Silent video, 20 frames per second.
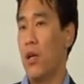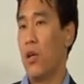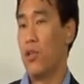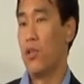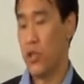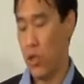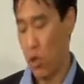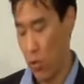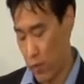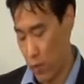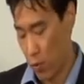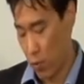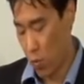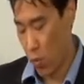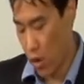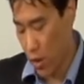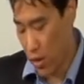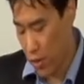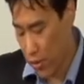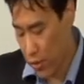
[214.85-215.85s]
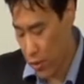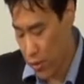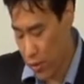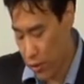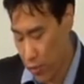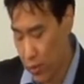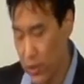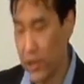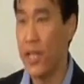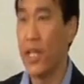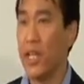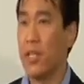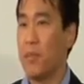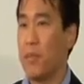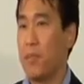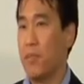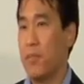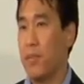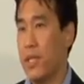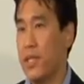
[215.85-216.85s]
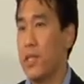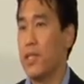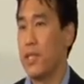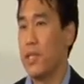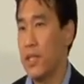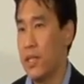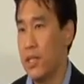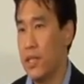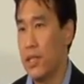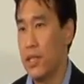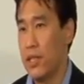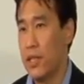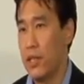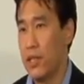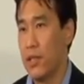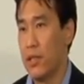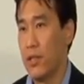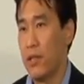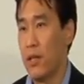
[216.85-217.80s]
So in 138 BCE,